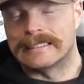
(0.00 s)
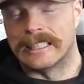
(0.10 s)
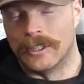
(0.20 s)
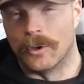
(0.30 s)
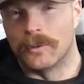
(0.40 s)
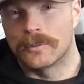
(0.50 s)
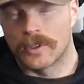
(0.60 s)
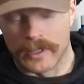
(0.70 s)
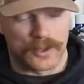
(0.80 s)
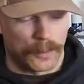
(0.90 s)
I know,
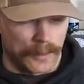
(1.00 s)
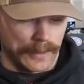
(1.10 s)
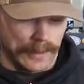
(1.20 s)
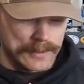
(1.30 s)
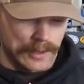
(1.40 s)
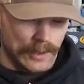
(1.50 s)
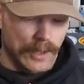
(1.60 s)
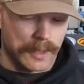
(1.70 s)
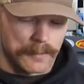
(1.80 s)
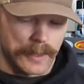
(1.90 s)
cringeworthy. It's a
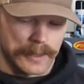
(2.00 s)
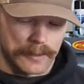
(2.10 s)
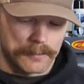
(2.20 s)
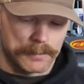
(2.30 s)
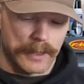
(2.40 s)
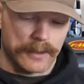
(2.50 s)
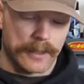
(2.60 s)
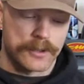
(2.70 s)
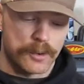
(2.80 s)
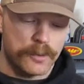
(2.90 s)
lot of money, but
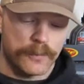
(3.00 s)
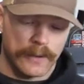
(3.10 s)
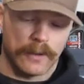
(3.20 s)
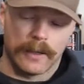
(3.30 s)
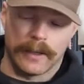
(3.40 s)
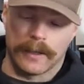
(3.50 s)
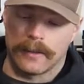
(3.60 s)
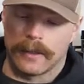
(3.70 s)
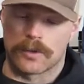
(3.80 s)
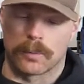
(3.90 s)
I do feel
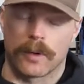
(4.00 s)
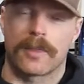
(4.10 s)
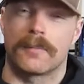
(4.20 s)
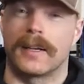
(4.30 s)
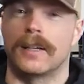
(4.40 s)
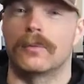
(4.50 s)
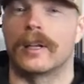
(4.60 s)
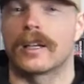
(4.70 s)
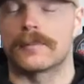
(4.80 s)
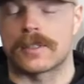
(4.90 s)
like it's worth the money when
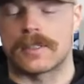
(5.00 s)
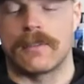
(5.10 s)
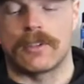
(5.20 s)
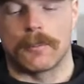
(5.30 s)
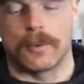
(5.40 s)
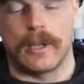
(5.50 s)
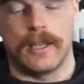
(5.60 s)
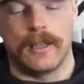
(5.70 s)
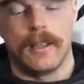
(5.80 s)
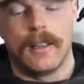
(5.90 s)
it comes to saving your brain.